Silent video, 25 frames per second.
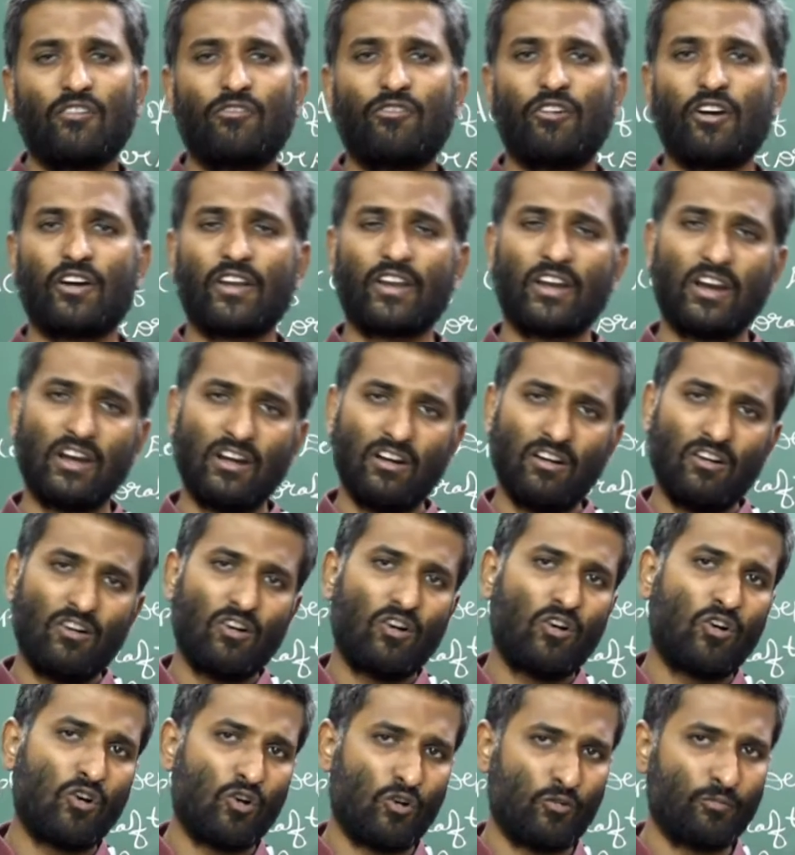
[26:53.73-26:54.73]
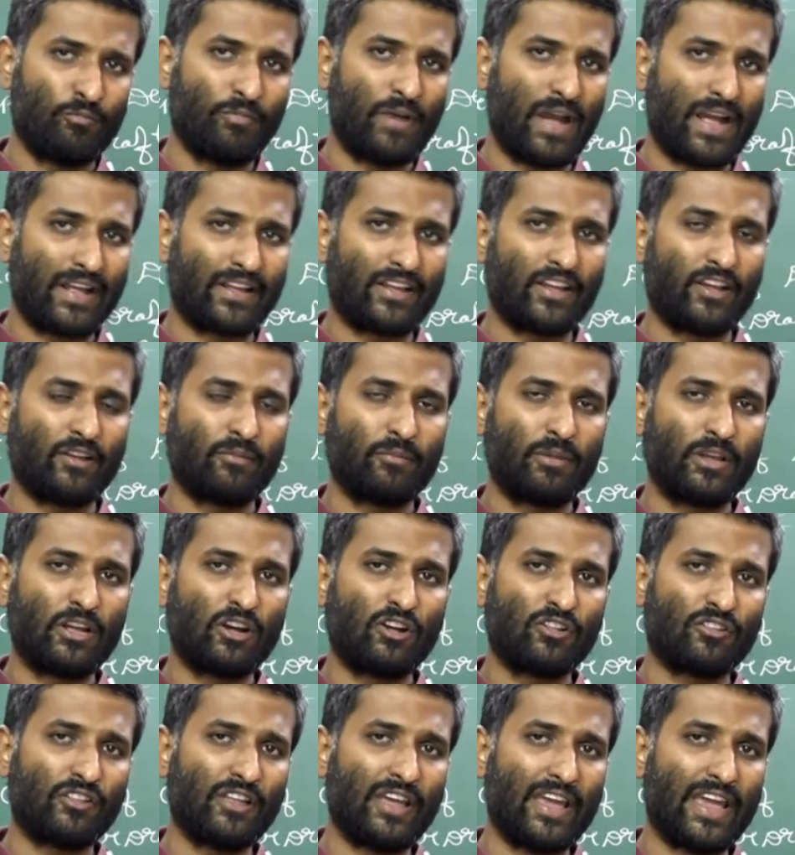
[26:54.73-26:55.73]
for a home banking,
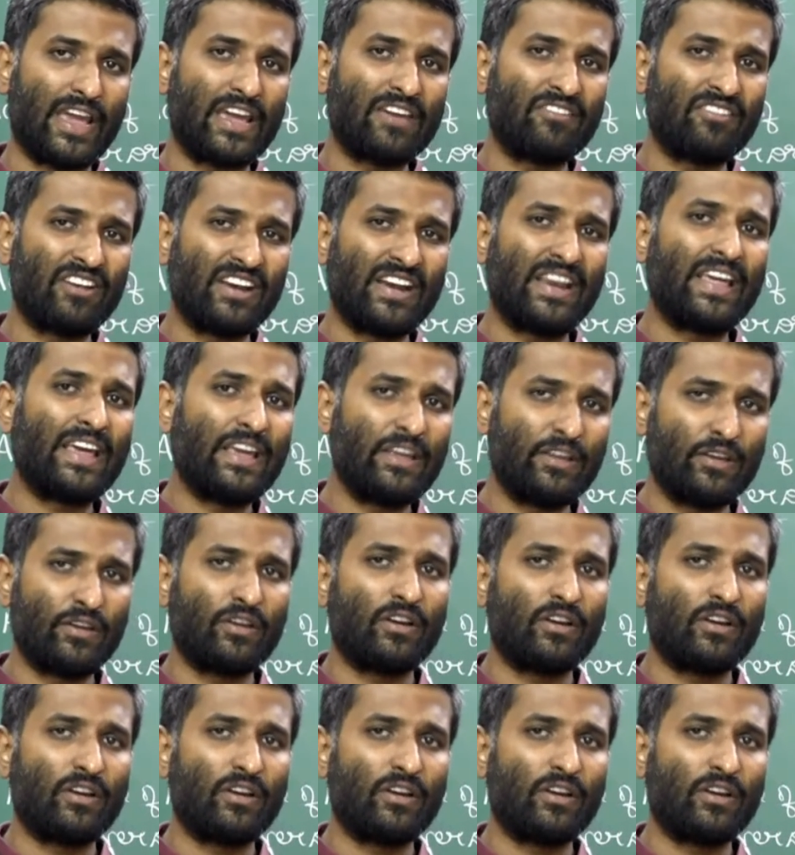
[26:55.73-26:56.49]
because every